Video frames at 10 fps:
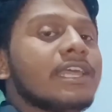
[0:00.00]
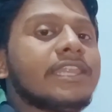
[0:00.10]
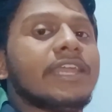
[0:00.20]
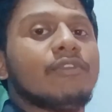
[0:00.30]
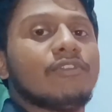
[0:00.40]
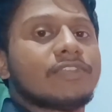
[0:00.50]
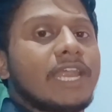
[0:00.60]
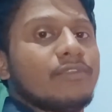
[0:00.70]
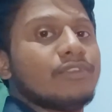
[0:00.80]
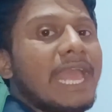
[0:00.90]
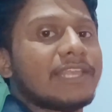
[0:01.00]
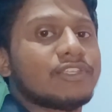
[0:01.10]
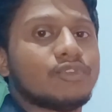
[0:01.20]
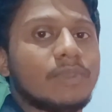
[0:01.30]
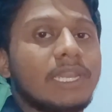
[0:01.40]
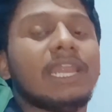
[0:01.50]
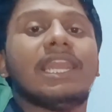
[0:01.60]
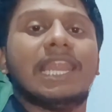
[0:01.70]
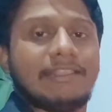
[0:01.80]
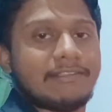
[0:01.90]
then we will start with the actual
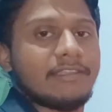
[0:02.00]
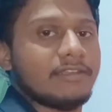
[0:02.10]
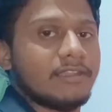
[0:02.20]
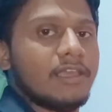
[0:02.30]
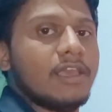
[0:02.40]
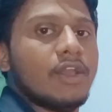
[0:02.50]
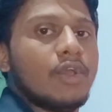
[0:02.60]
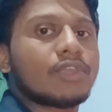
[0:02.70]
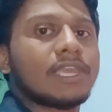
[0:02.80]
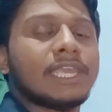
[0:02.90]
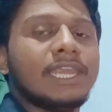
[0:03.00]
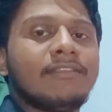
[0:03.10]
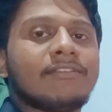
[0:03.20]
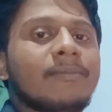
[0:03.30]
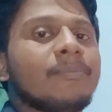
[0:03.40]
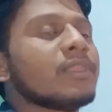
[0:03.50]
lesson. Okay kids?